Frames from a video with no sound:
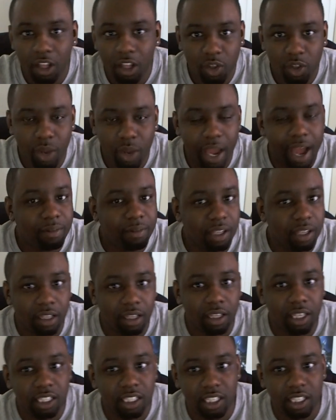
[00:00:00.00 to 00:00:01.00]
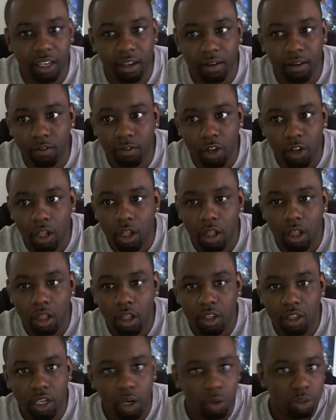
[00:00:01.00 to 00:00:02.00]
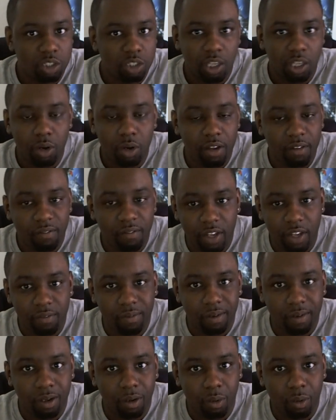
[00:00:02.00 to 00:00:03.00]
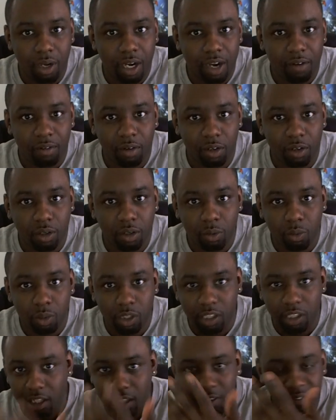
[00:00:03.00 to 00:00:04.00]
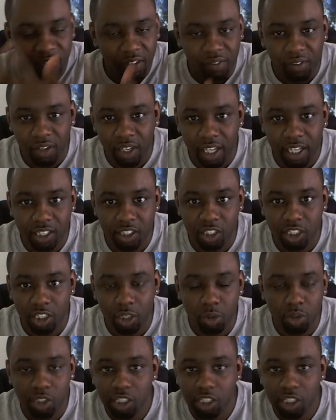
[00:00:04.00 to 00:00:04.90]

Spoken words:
You have to at least give, you know, Sony FIFA, whatever, with the FIFA Legends too,